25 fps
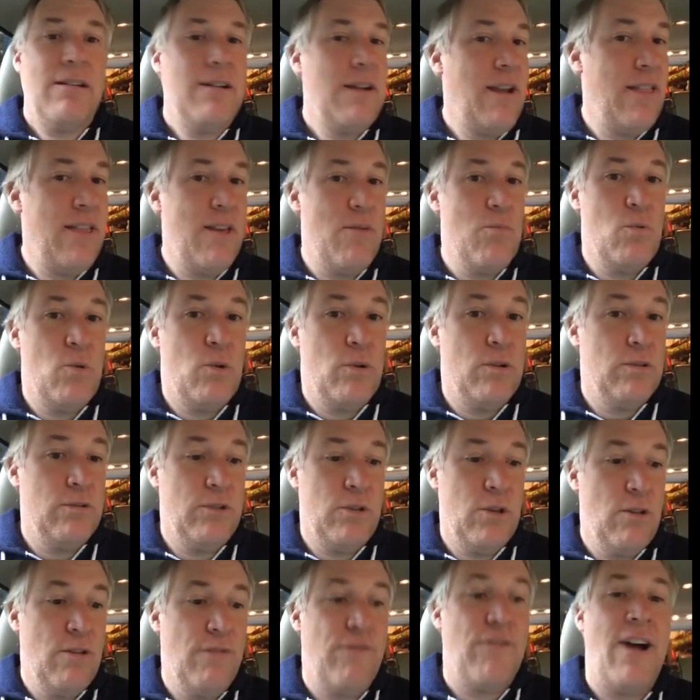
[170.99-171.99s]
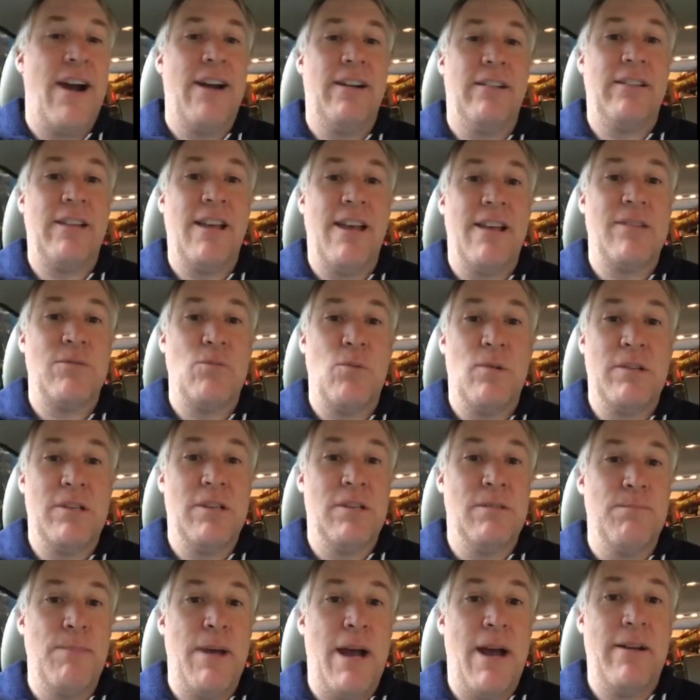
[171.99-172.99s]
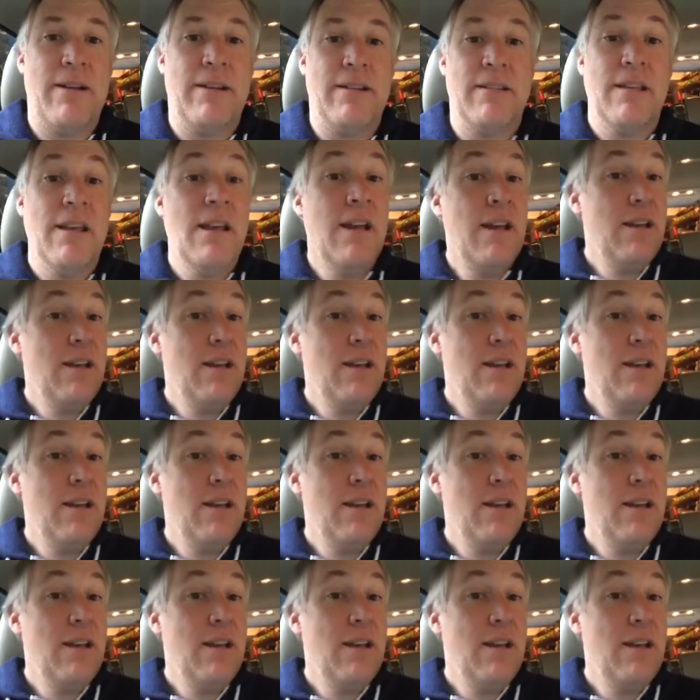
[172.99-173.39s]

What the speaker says: and then we'll do the final test once it's mounted.